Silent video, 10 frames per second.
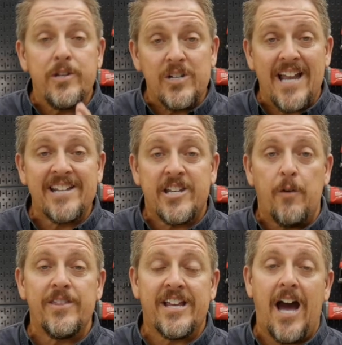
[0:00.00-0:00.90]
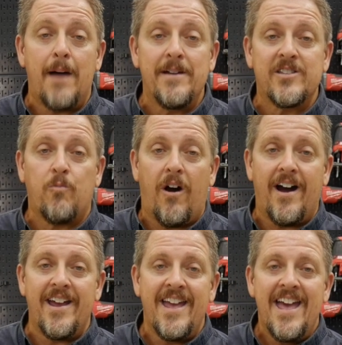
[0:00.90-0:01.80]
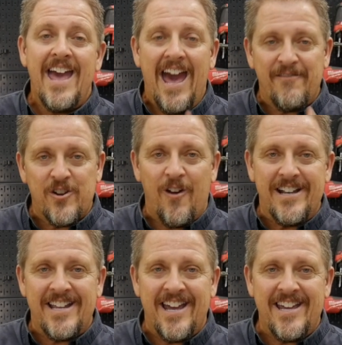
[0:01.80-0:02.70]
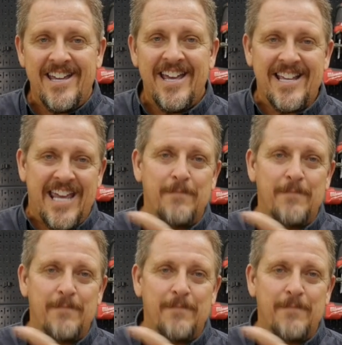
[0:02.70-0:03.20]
you let us know in the comments why? Have a great day and keep